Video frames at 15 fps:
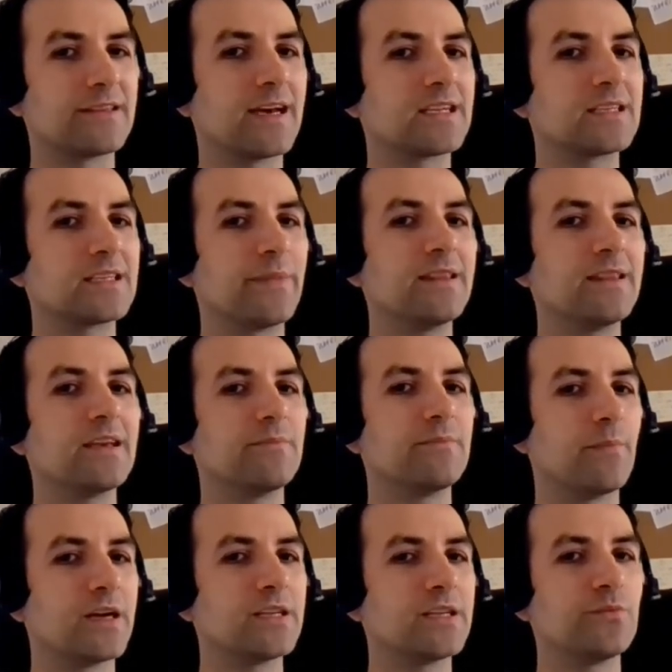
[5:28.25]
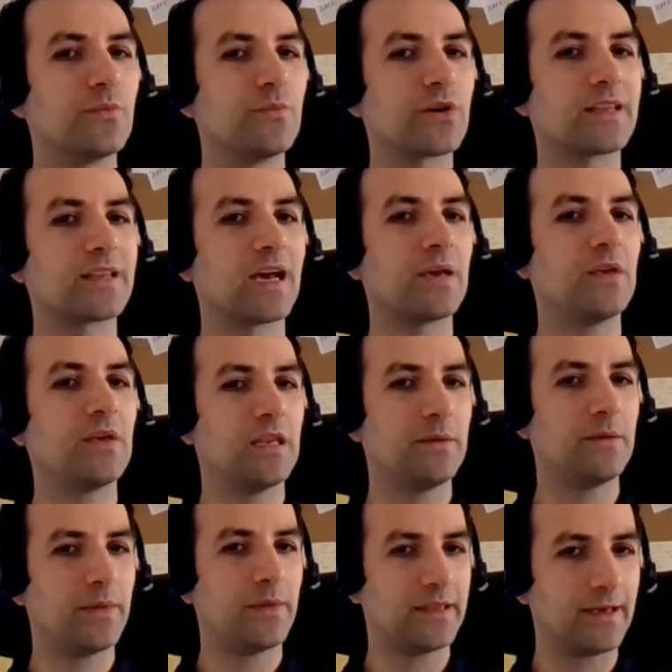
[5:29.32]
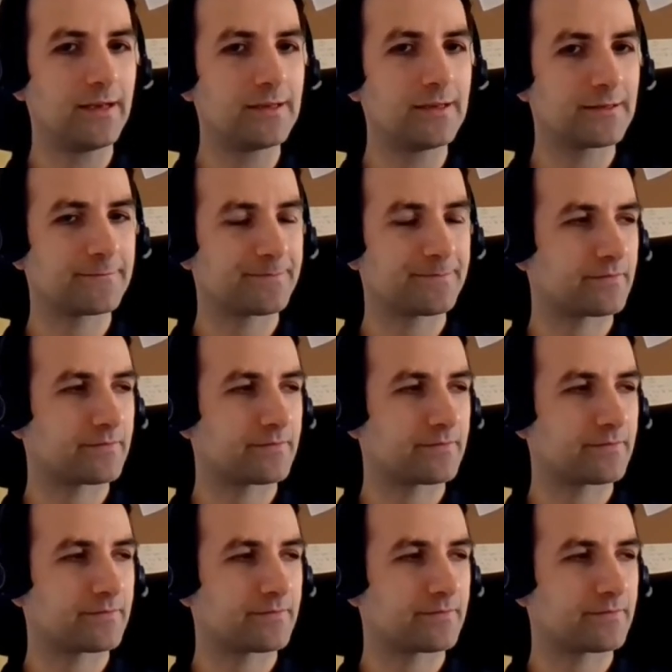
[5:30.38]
They are spending much more time in meetings.